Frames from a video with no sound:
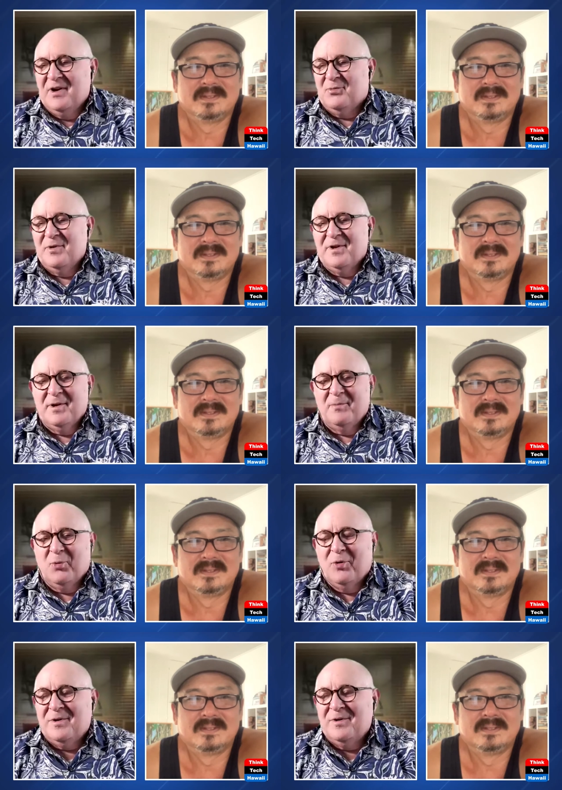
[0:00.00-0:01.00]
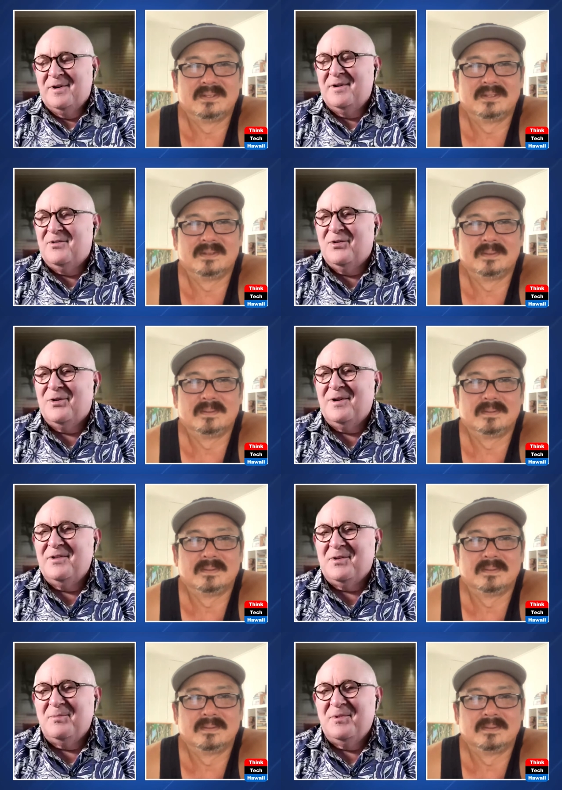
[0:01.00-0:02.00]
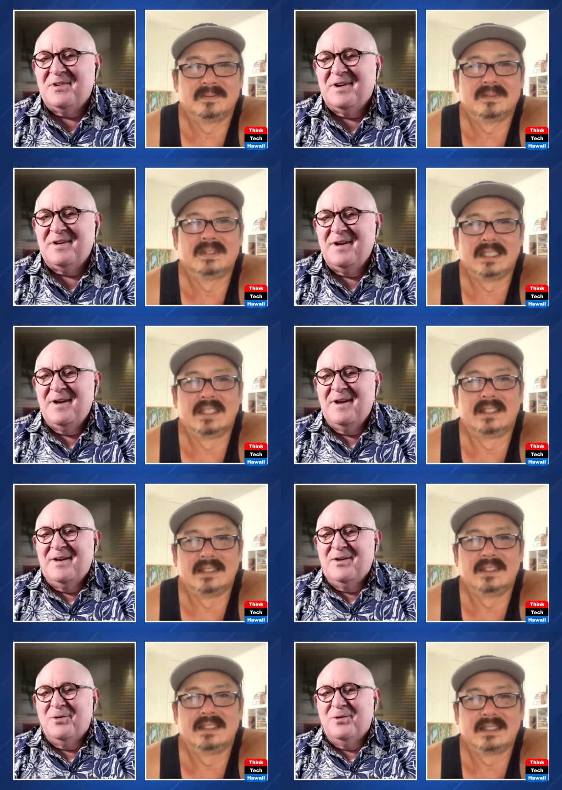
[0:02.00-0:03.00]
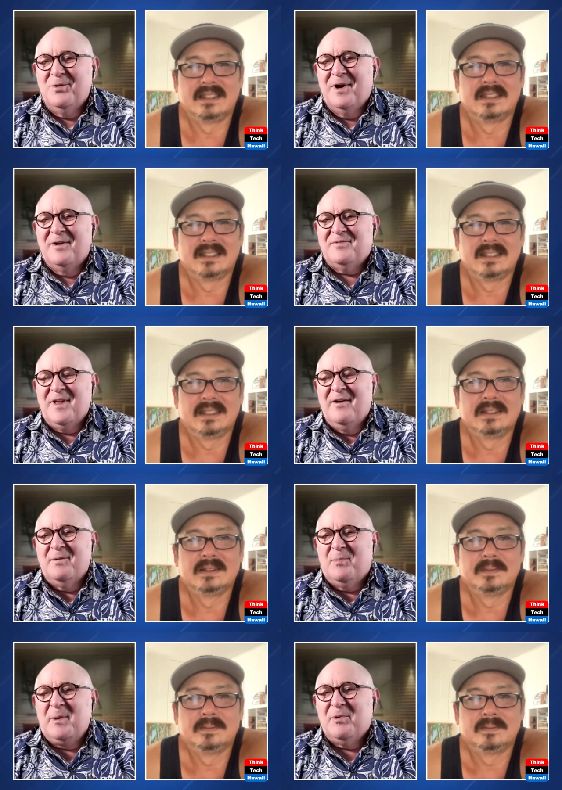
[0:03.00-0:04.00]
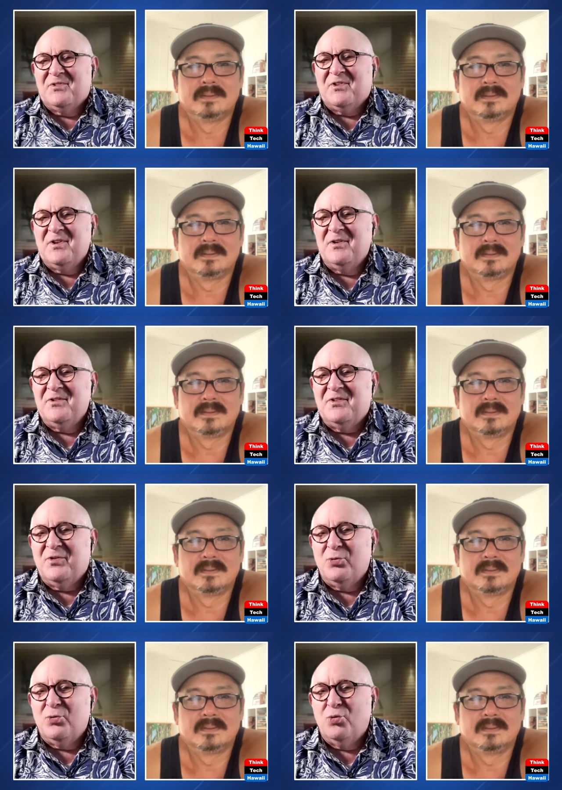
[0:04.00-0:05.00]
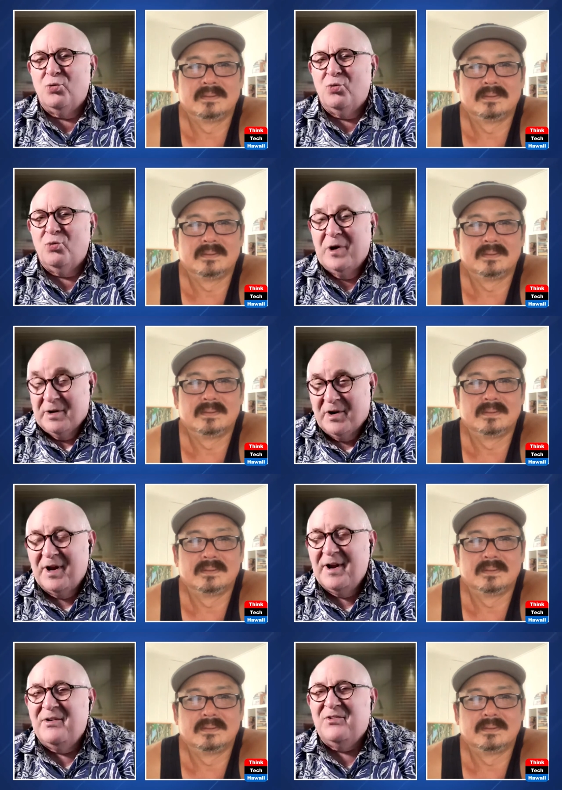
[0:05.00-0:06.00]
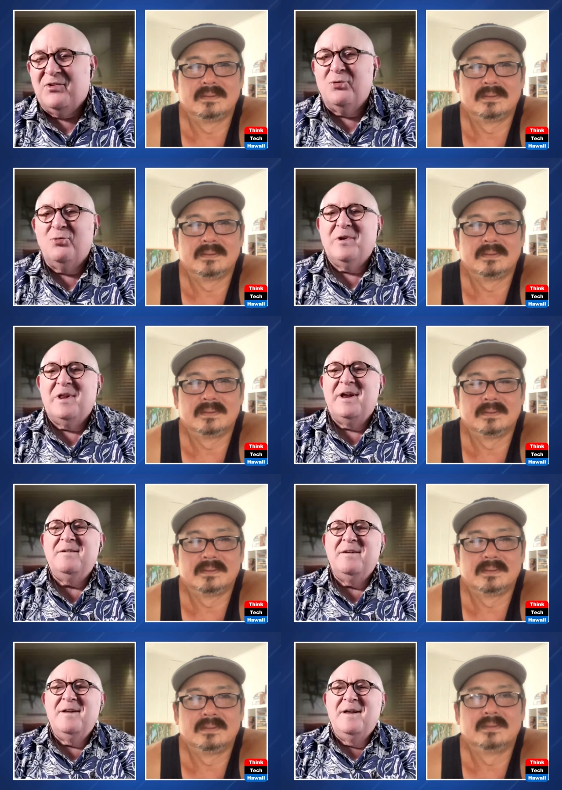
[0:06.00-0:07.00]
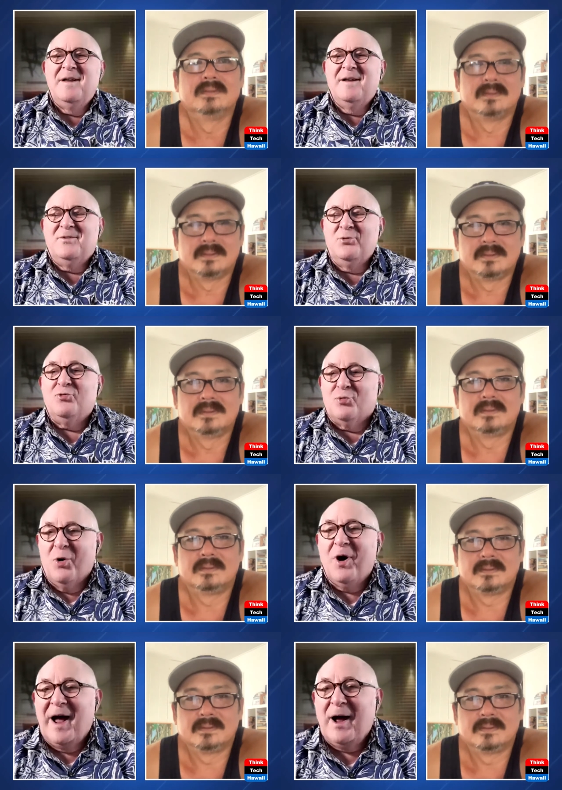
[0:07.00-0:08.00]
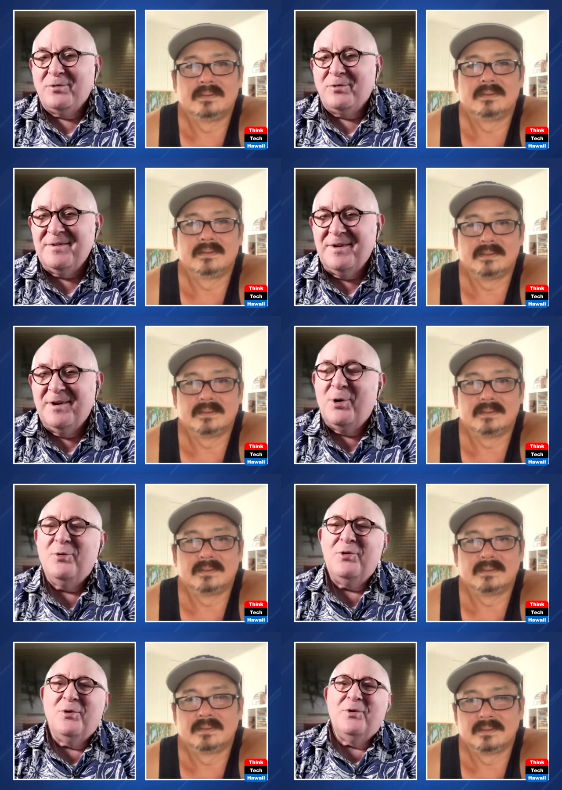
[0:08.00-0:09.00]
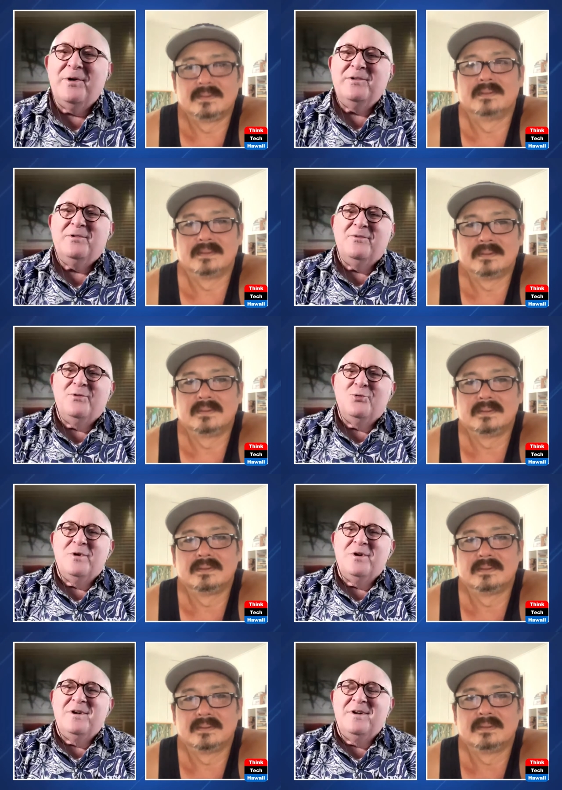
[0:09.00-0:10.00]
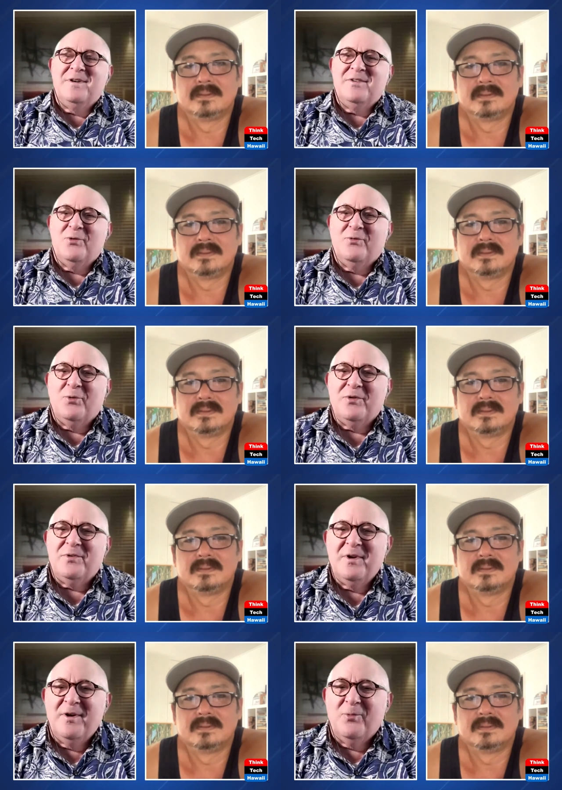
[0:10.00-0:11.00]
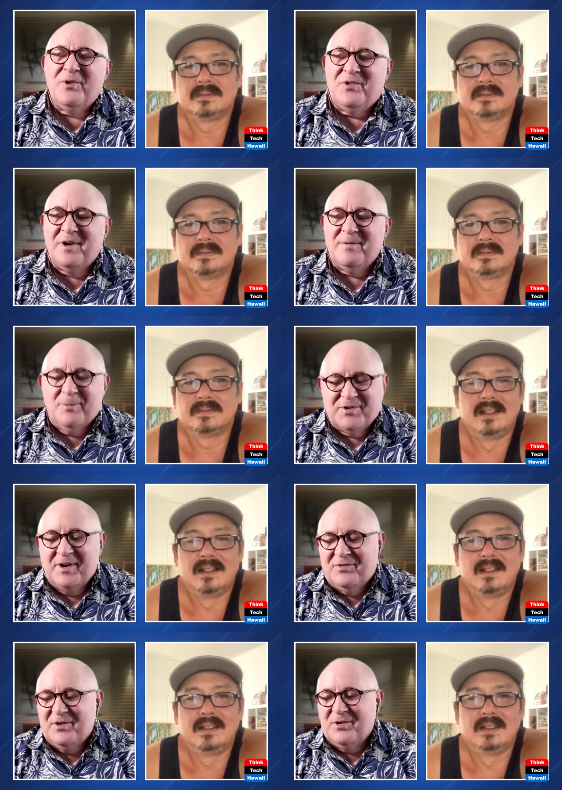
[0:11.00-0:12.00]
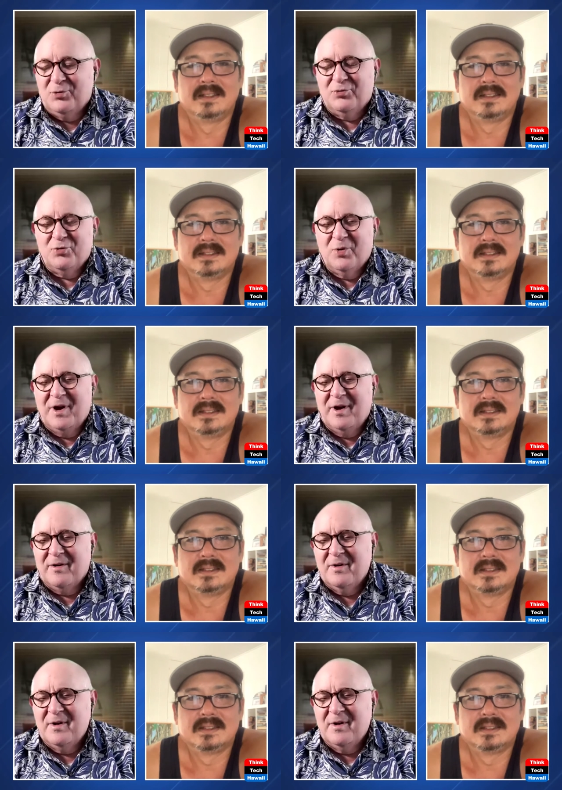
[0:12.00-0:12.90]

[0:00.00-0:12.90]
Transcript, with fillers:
Speaker 1: is really important in journalism, isn't it? Yeah. You you have to have the people skills to engage, to relate, to draw out, you know, your interviewee and so forth, which I, uh, yeah. which I think you do have.